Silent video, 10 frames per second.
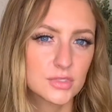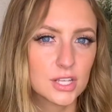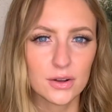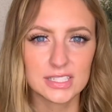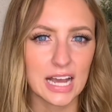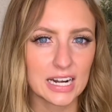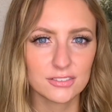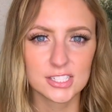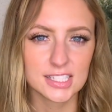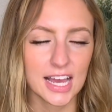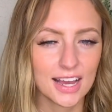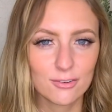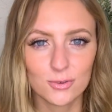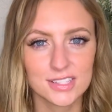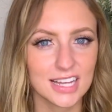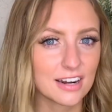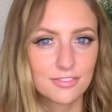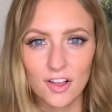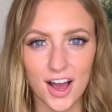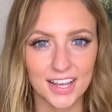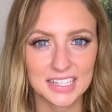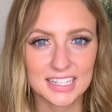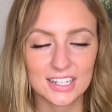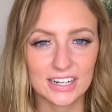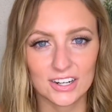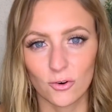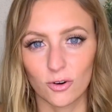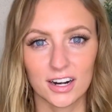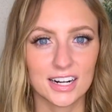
So it's kind of just like everyone's kind of flying here or